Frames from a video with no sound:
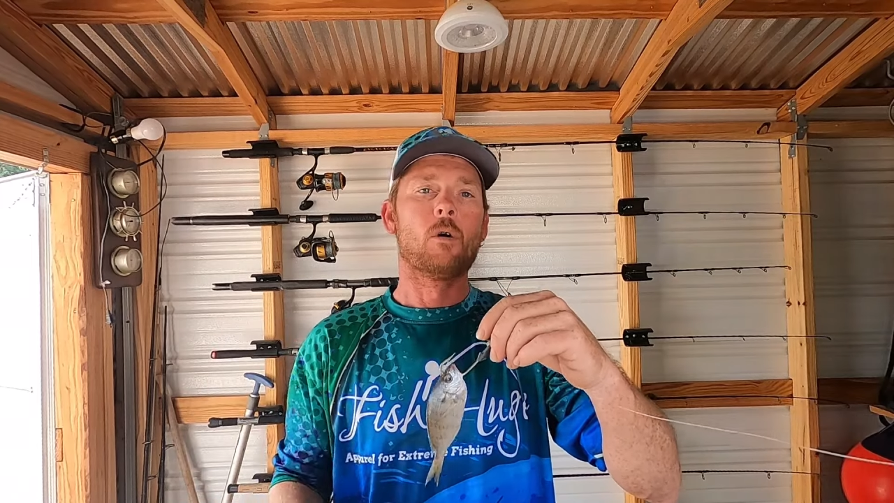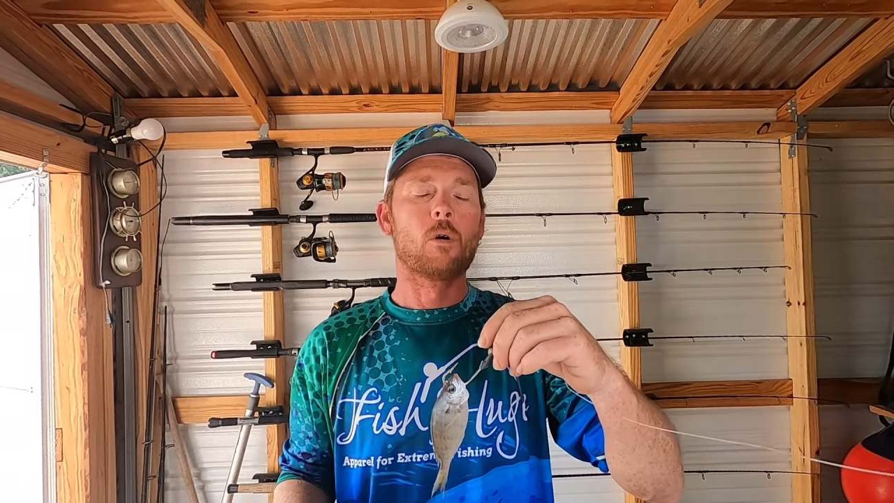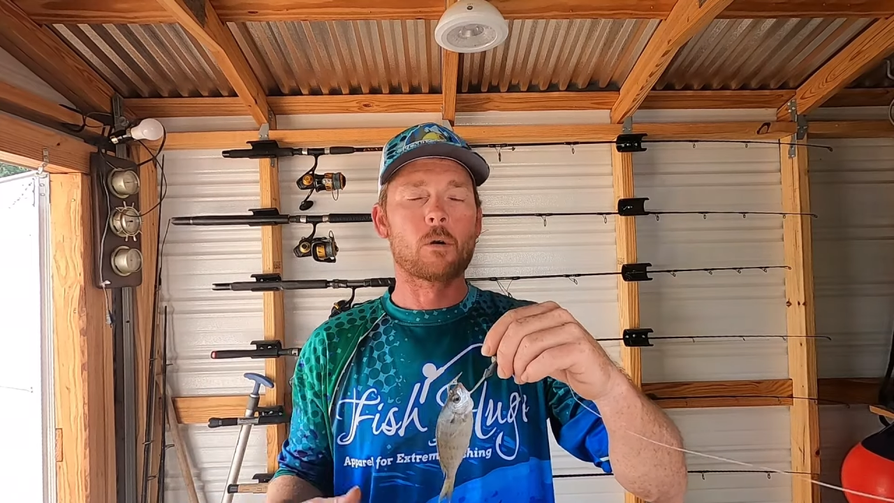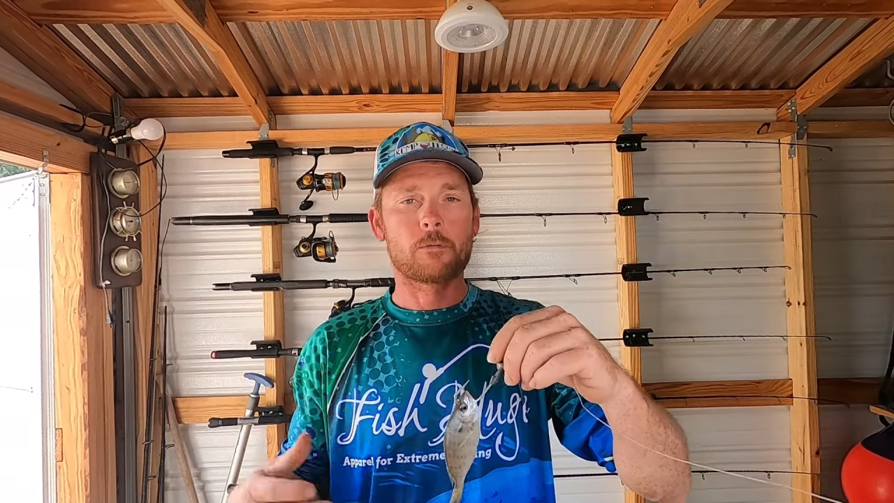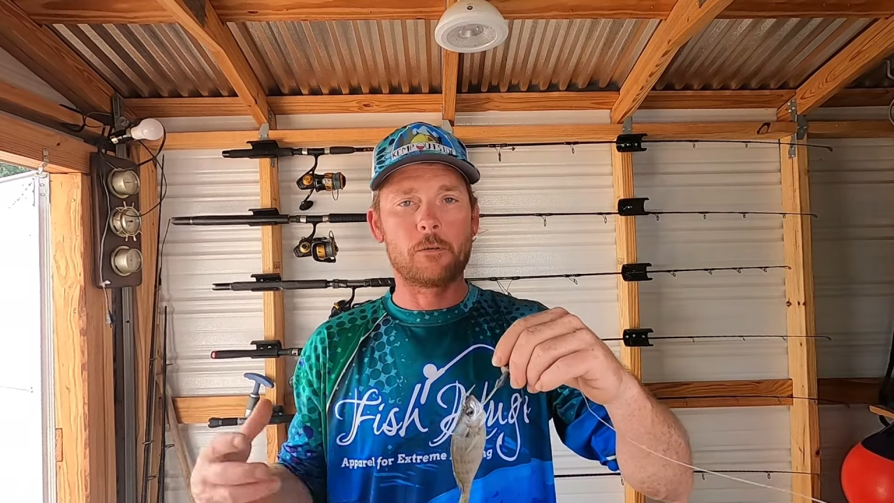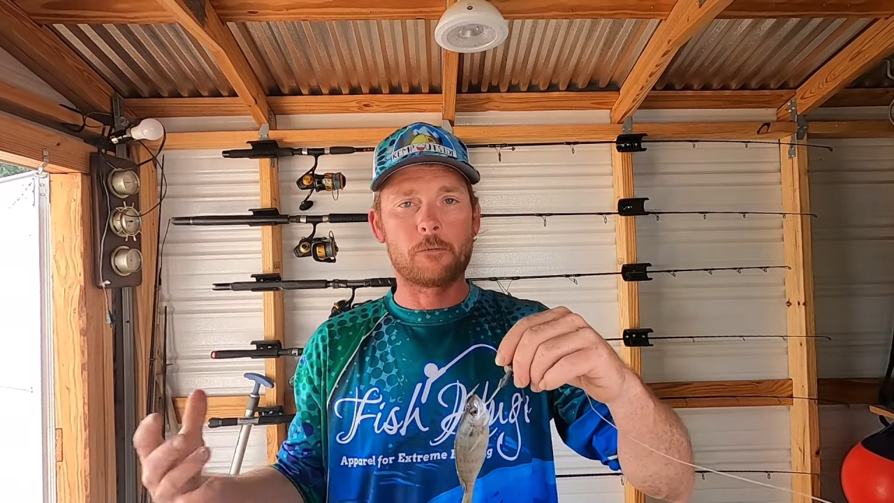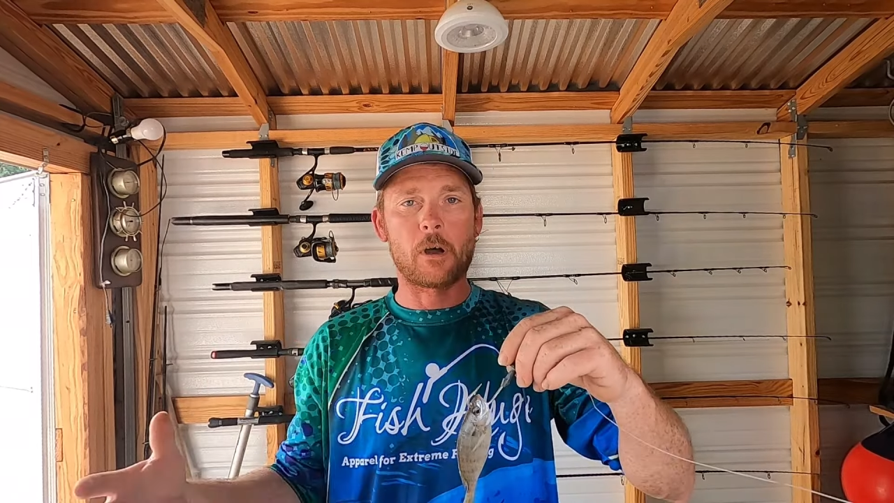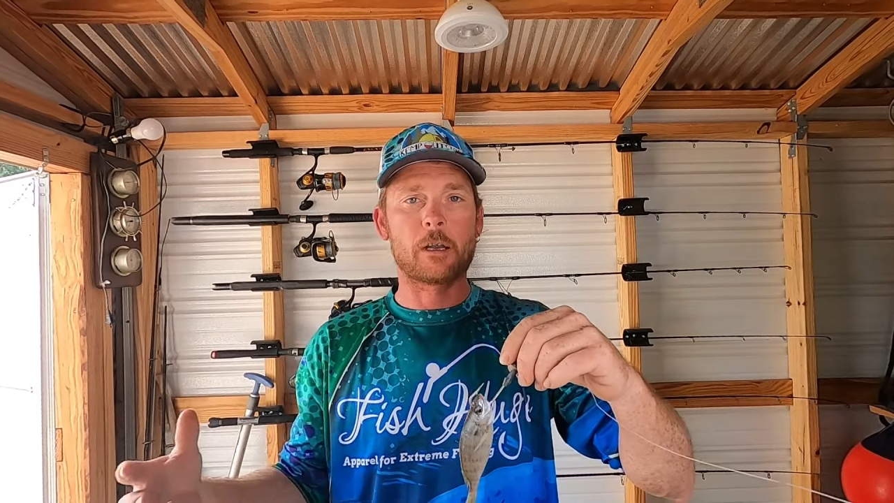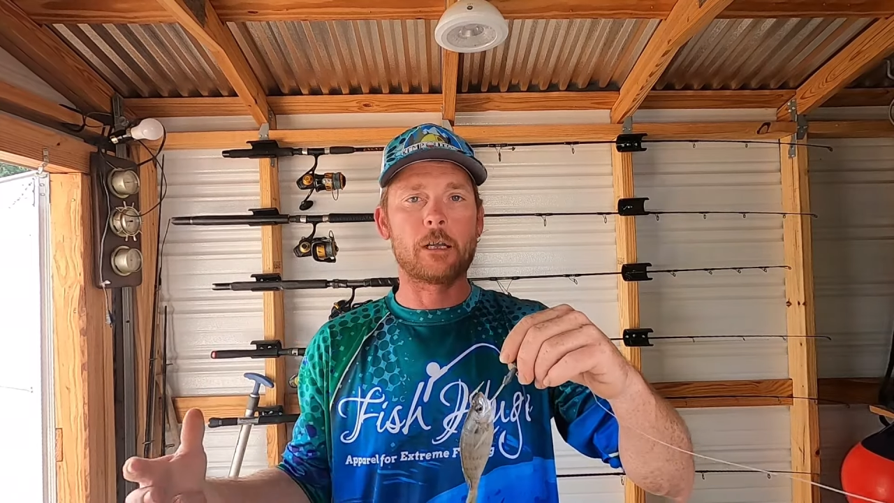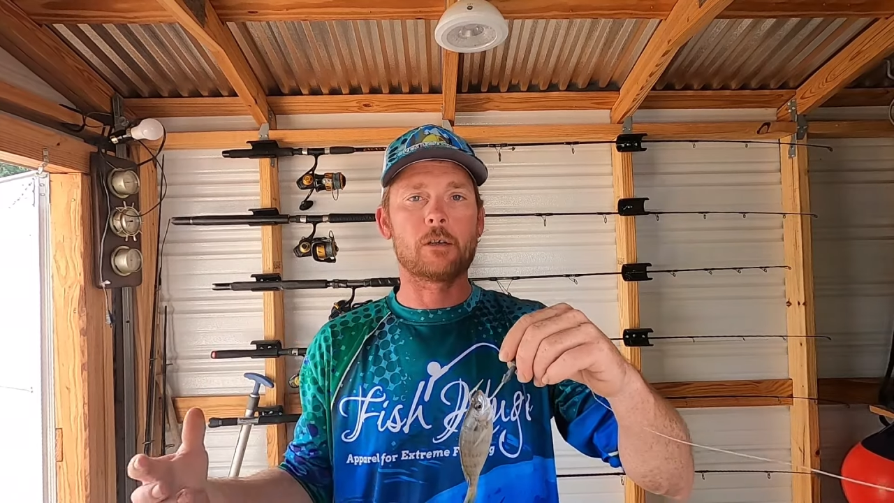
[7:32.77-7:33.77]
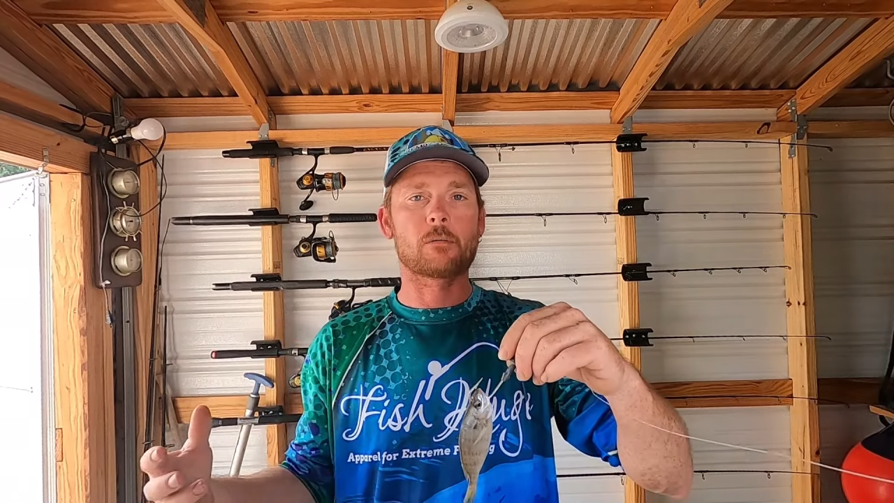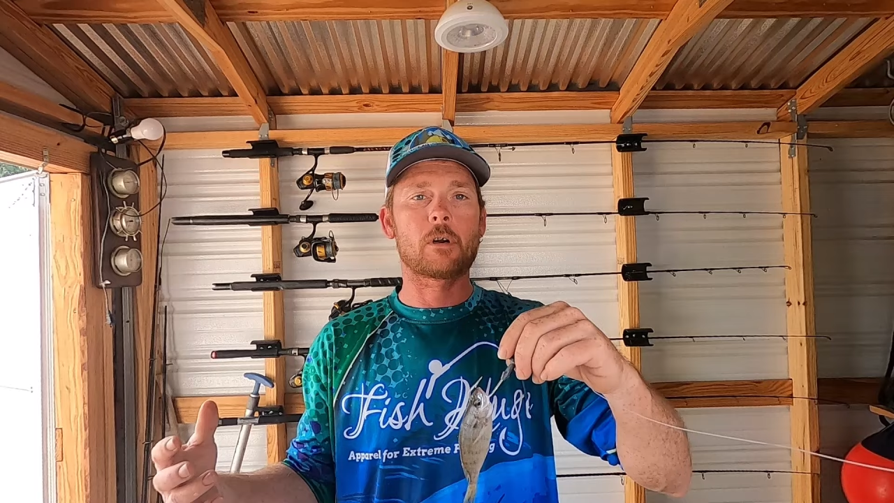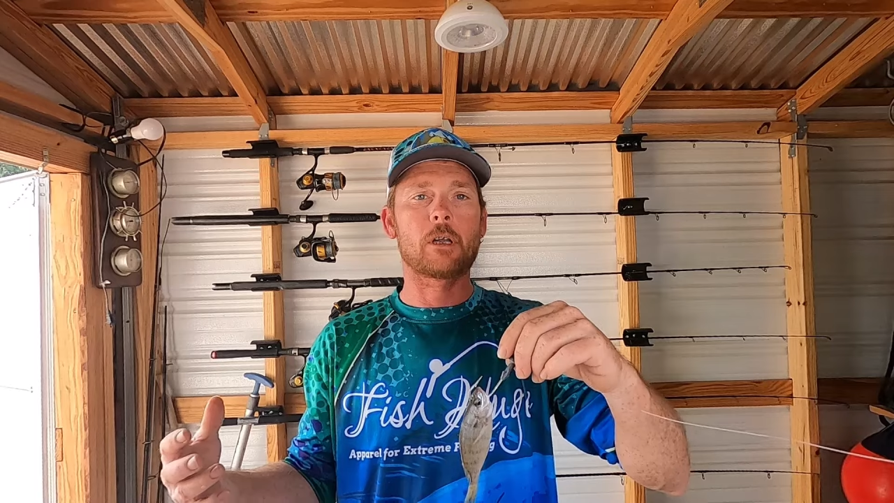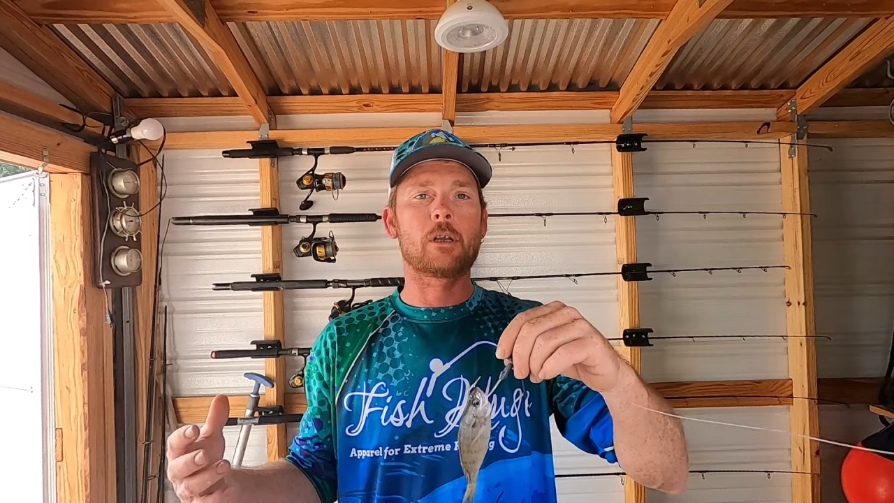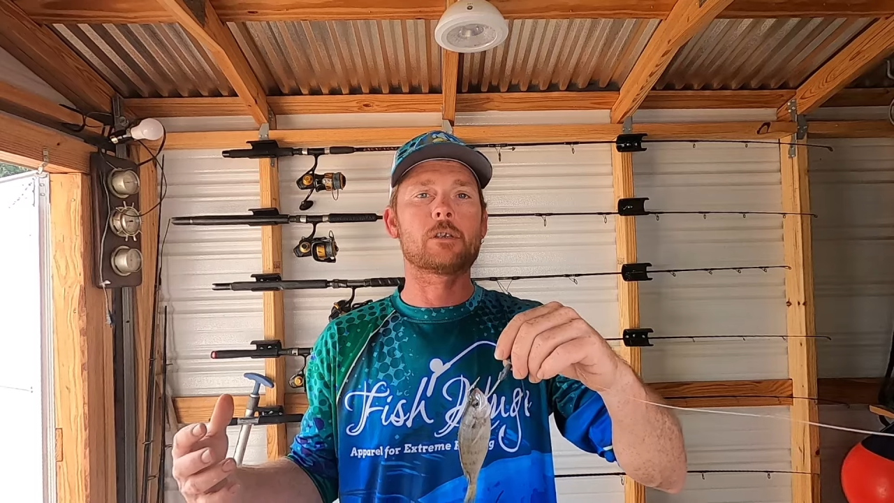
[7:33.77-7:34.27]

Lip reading: Or if you find that you're running